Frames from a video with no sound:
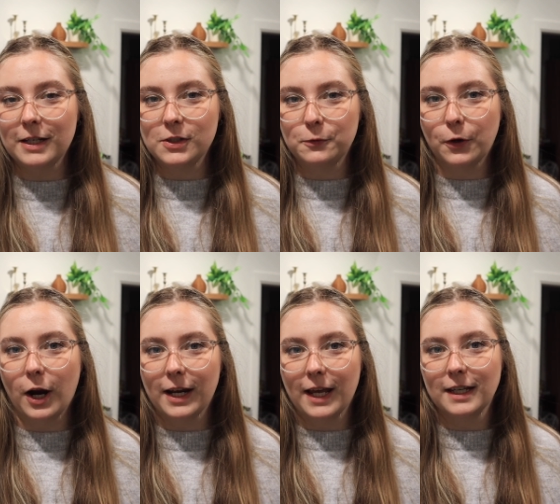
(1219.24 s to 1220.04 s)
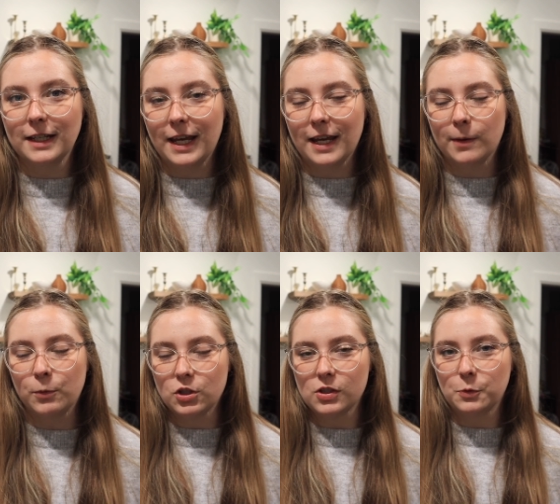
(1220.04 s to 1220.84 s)
to Friday and
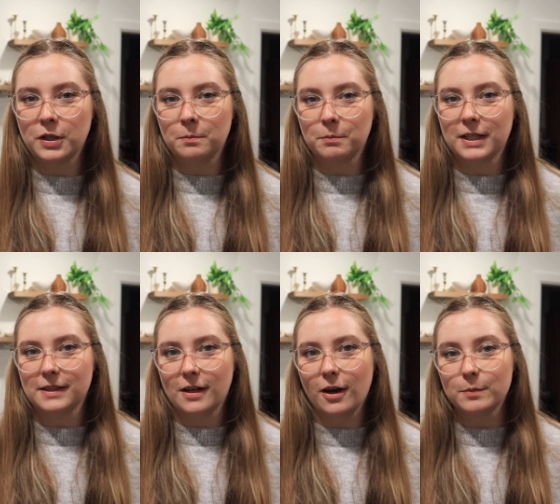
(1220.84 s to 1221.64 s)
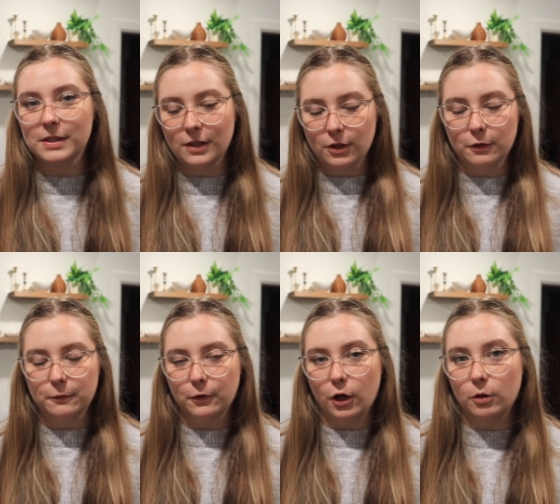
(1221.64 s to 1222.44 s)
we just went and picked up dinner
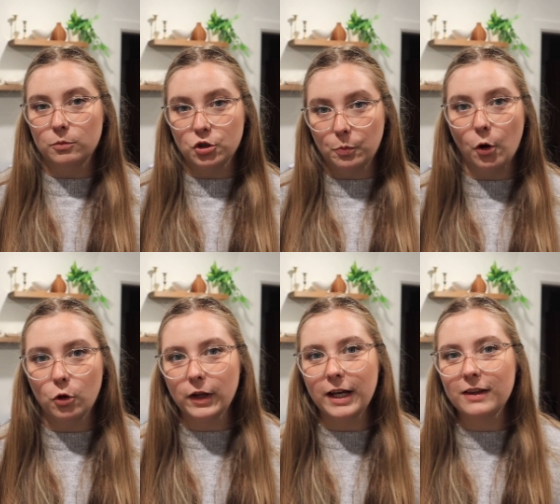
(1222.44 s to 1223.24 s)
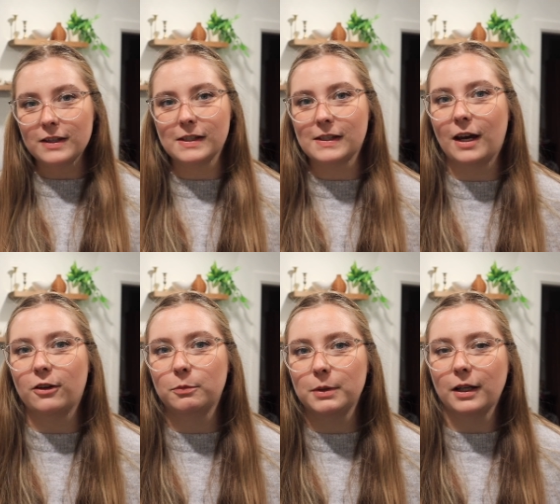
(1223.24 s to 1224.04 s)
from Chipotle. This has kind
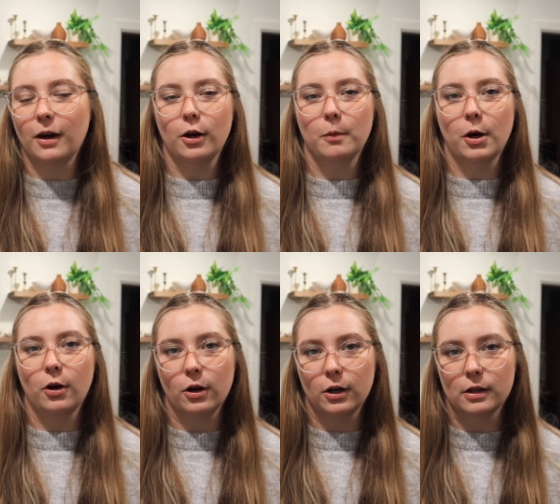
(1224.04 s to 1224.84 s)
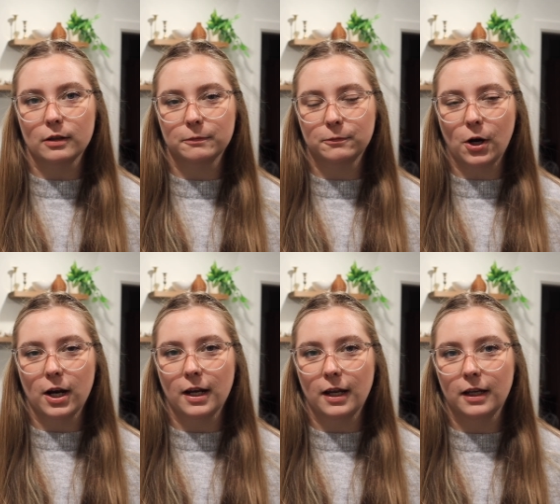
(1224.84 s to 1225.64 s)
of become our
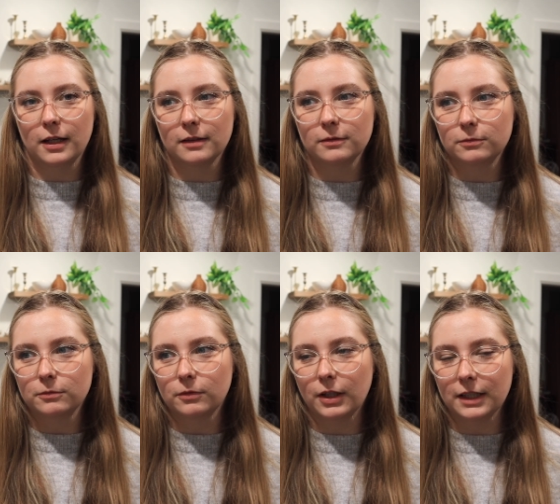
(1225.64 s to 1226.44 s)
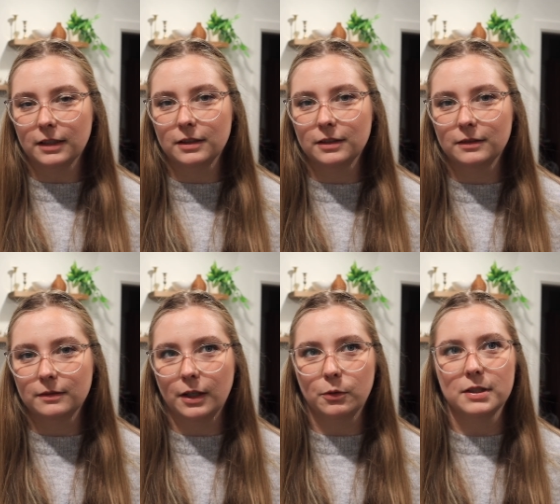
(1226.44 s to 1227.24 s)
Friday, like,
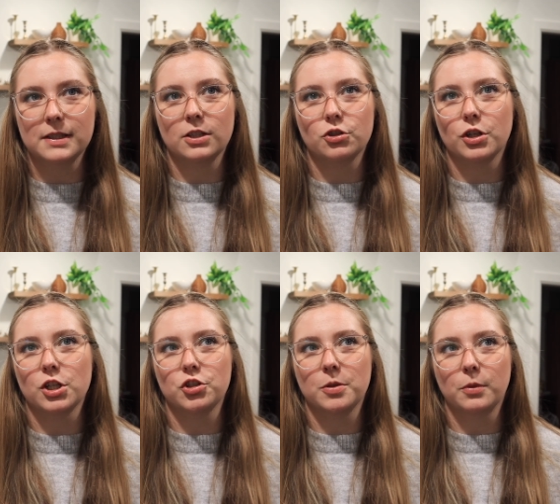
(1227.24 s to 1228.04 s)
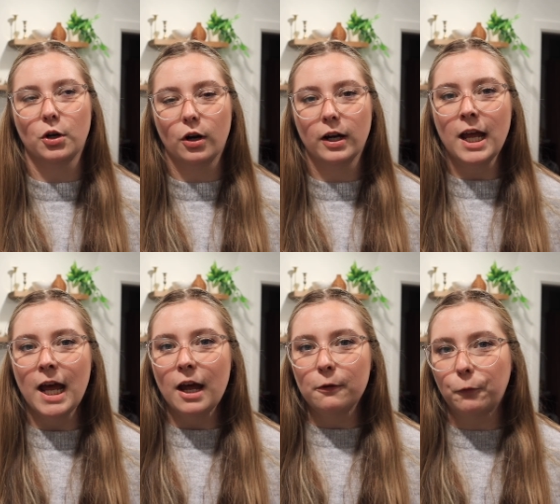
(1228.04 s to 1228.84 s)
I wouldn't say tradition, but our
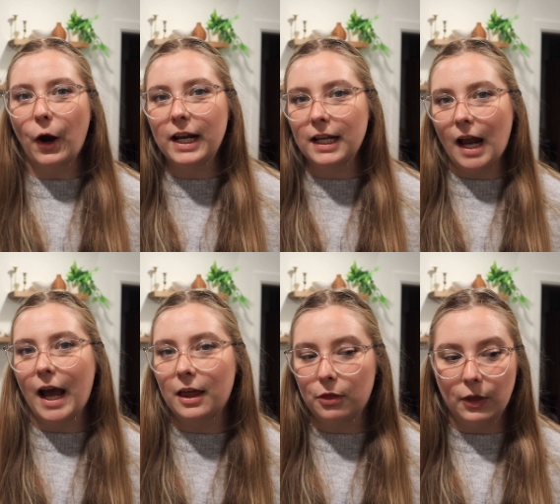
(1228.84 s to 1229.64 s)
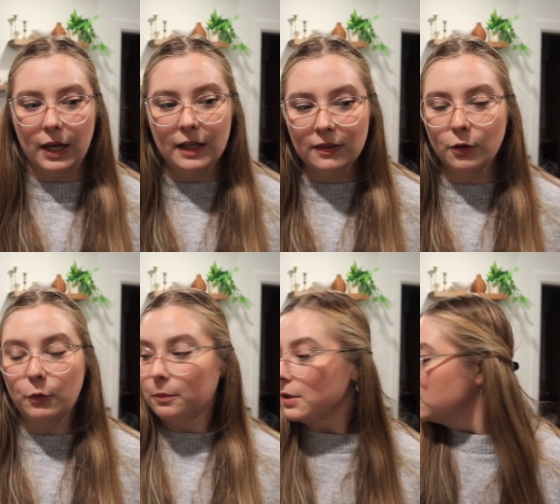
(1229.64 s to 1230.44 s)
Friday night thing that
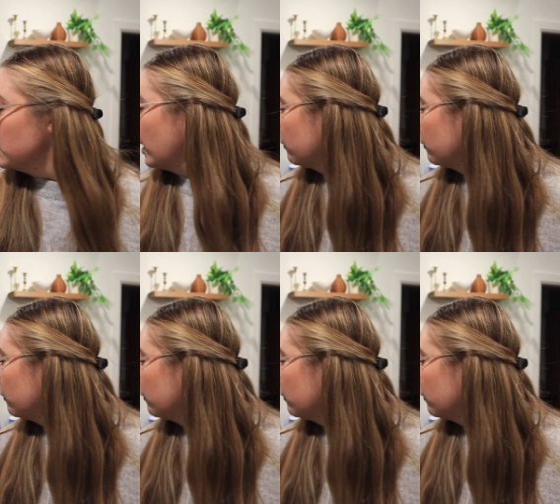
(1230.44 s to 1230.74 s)
we've been doing